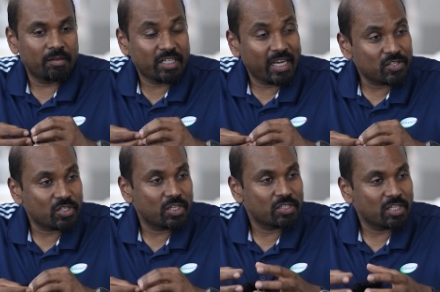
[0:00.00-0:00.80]

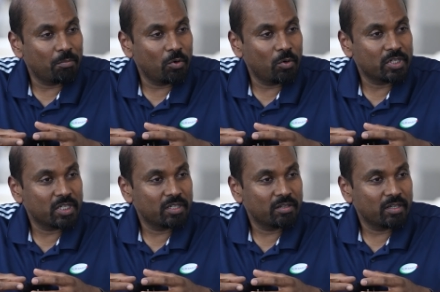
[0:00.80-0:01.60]
test, support,
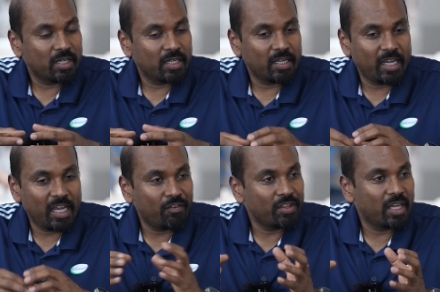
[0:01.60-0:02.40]

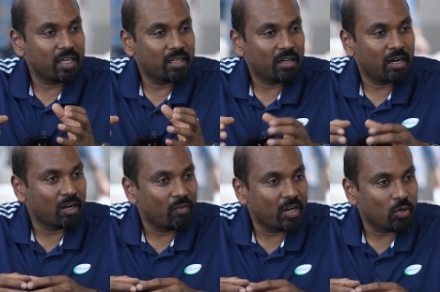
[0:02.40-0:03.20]
everything
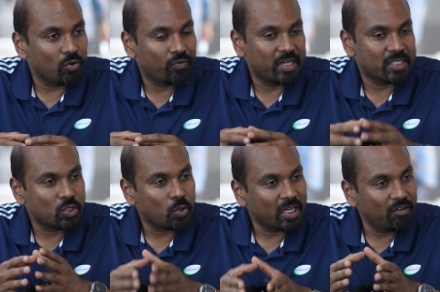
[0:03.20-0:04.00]
under one roof. It's
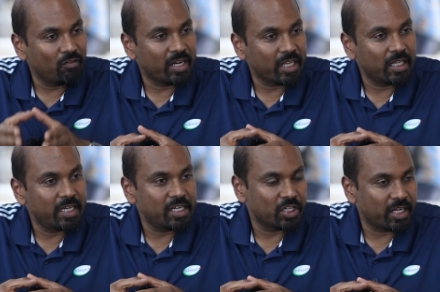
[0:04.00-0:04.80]
totally
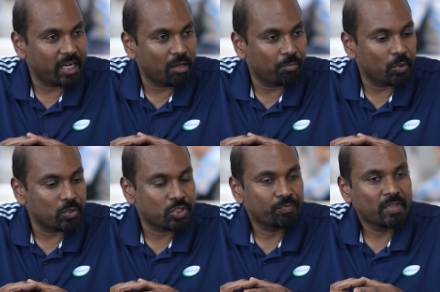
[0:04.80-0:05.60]
vertically integrated
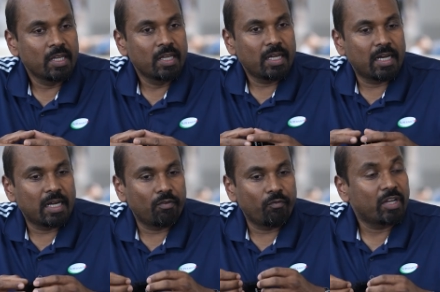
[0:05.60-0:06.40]
approach.
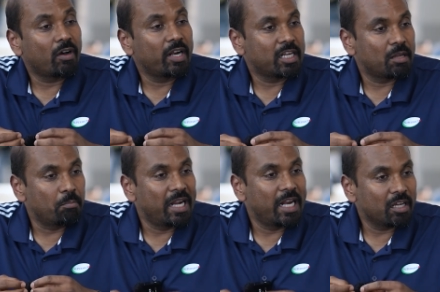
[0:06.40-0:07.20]
We call it a
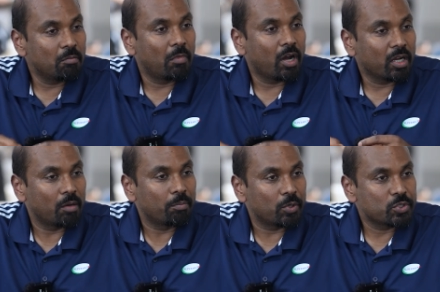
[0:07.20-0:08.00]
building block
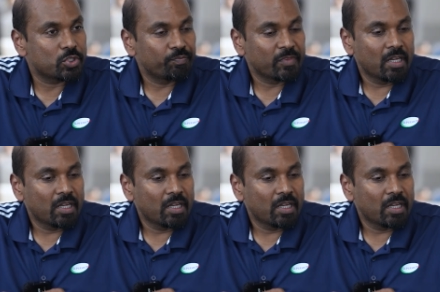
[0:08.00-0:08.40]
approach.